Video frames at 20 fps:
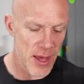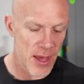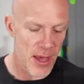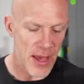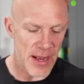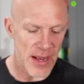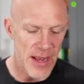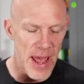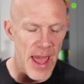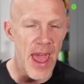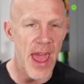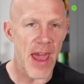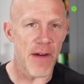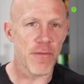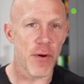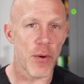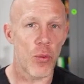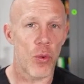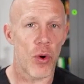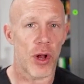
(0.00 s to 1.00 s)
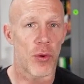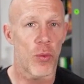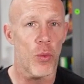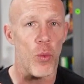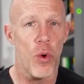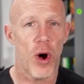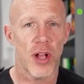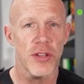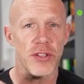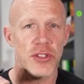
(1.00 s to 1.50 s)
and everyone
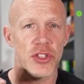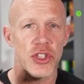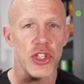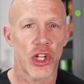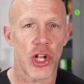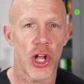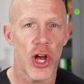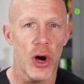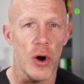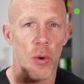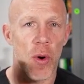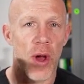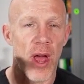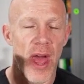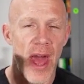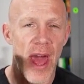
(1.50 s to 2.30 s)
wants to know,